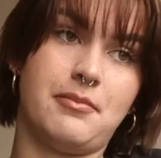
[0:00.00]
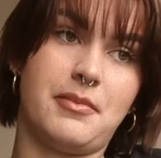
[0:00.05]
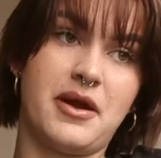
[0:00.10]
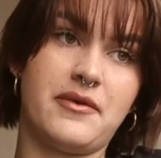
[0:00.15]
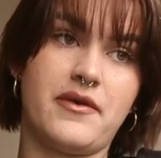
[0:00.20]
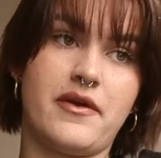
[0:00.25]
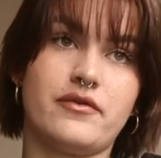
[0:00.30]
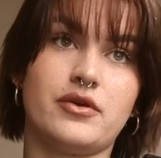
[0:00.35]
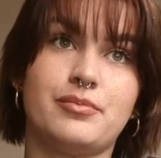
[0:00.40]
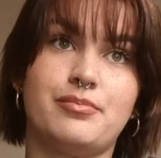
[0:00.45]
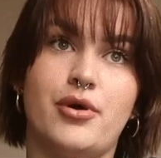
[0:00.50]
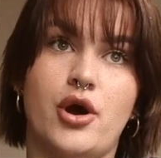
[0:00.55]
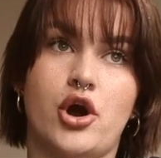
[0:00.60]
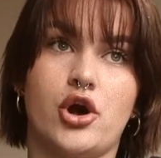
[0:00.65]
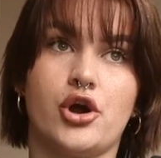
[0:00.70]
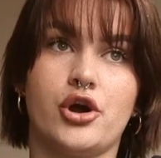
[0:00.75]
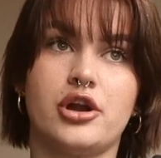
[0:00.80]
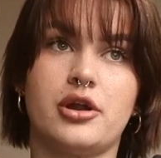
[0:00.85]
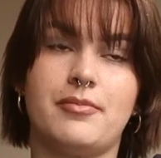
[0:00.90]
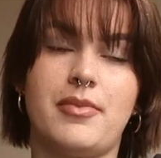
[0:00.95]
My favorite
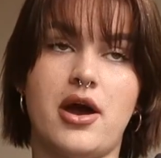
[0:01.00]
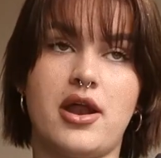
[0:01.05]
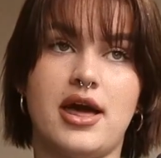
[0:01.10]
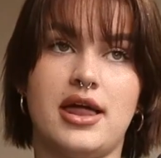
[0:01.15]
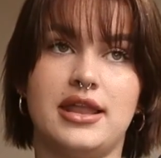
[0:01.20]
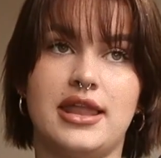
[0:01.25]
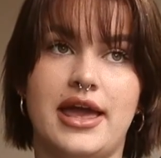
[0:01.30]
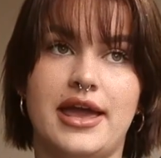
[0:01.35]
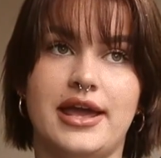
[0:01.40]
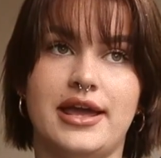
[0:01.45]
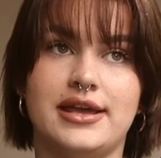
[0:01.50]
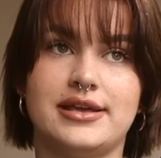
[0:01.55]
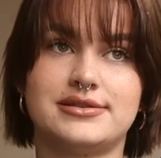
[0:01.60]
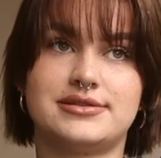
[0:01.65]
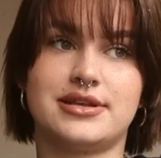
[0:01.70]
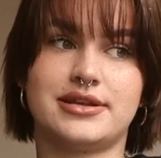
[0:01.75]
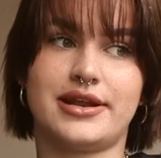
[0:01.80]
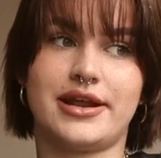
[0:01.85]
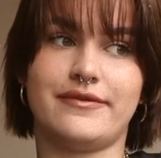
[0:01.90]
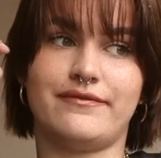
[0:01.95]
part about LA
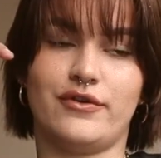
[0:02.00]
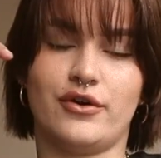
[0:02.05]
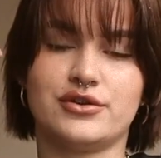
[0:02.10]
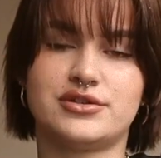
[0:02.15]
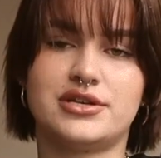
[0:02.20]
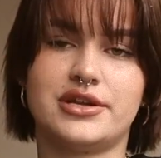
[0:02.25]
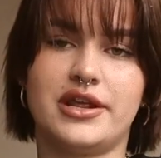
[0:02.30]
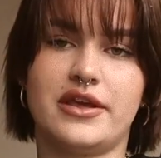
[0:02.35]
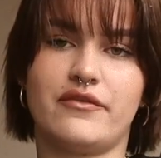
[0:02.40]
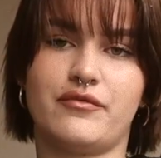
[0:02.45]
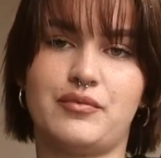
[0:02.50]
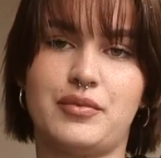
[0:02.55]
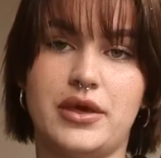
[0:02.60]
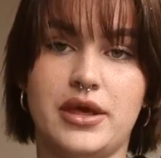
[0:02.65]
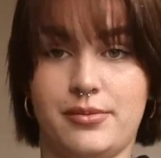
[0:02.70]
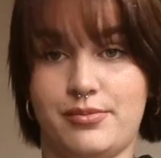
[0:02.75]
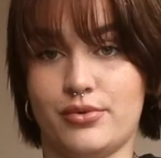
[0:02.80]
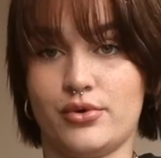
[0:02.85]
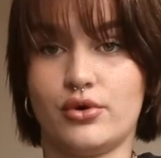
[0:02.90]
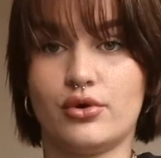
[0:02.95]
is the diversity of
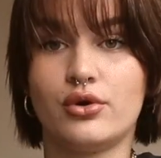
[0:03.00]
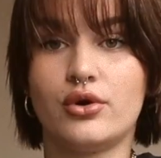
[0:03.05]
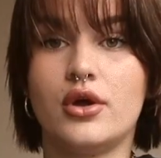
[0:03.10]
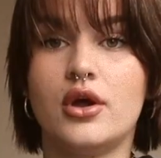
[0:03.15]
people.